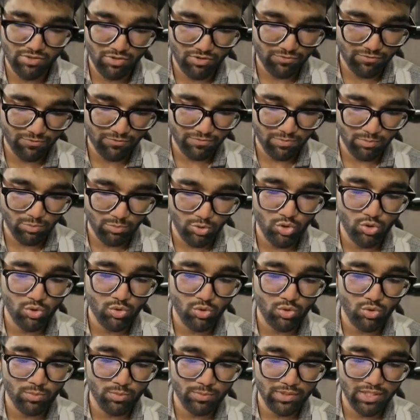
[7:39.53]
of
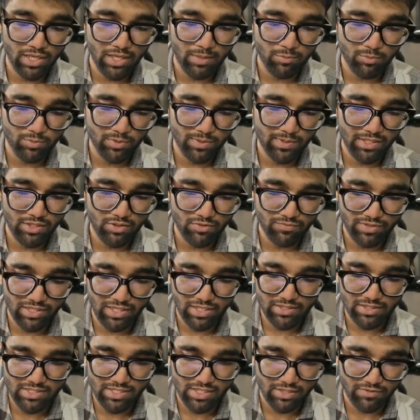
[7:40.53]
monoclonal gammopathy of
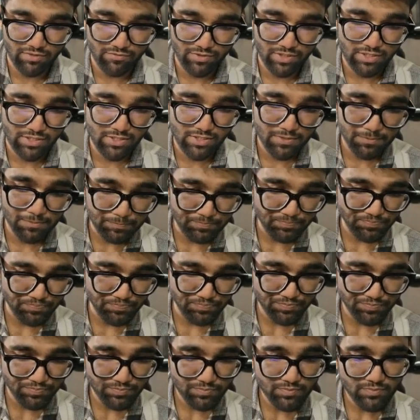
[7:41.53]
renal significance.
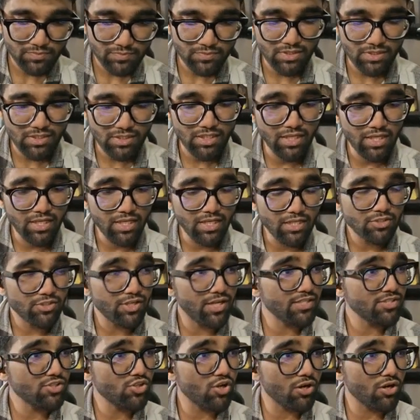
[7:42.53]
So
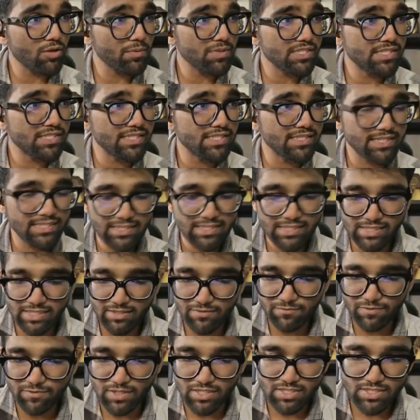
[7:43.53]
let's talk about
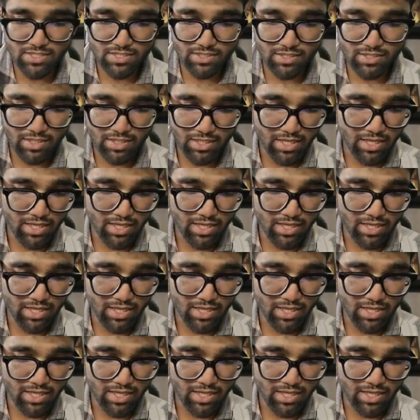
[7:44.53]
C3GN first.